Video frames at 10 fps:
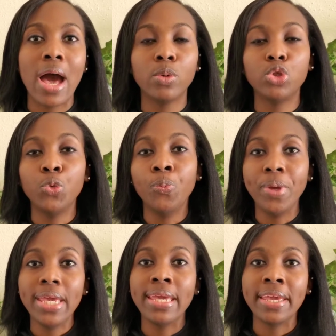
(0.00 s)
to
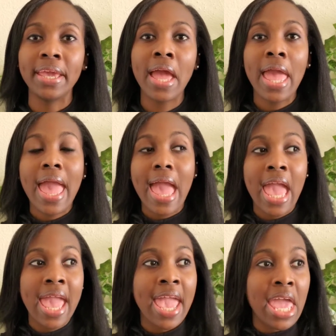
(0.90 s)
be,
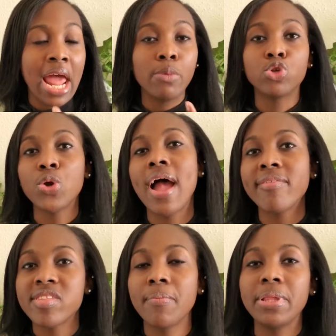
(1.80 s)
and I'm
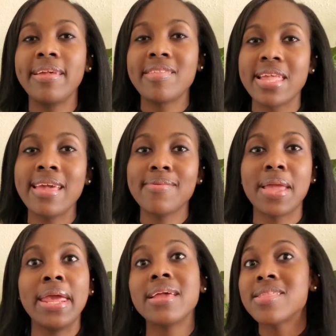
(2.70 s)
trying some of these things
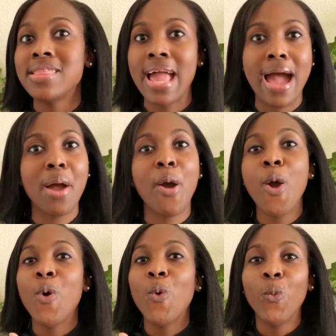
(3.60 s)
and it is not
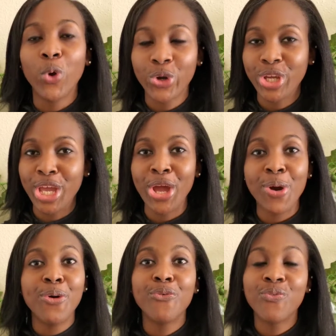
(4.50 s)
working
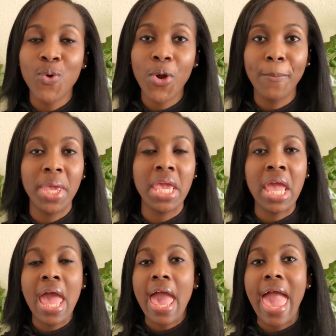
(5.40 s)
for
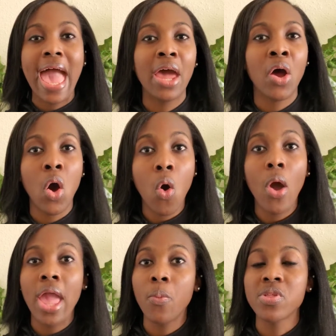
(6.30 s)
me at all.
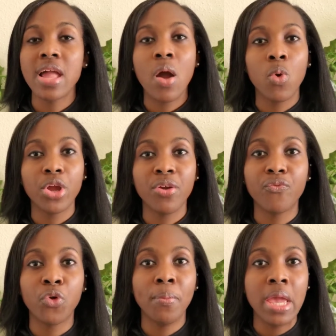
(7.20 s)
It was not working
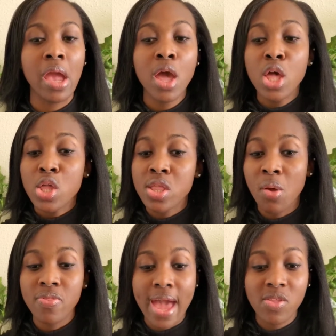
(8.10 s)
for me.
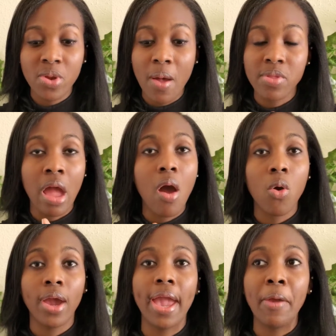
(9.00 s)
So that's when I was like,
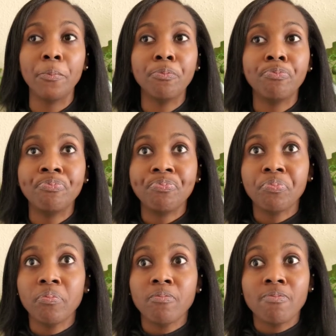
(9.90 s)
okay,
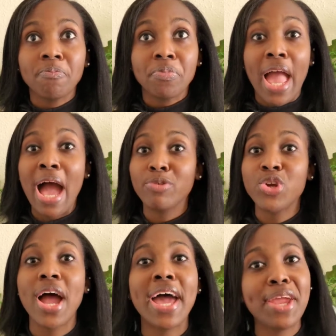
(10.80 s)
I've
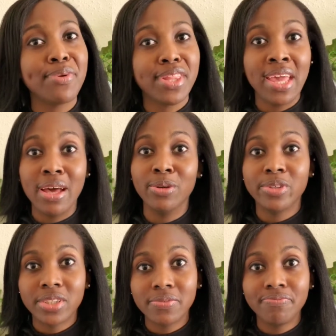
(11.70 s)
tried everything
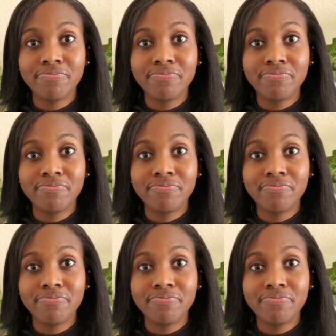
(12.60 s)
else.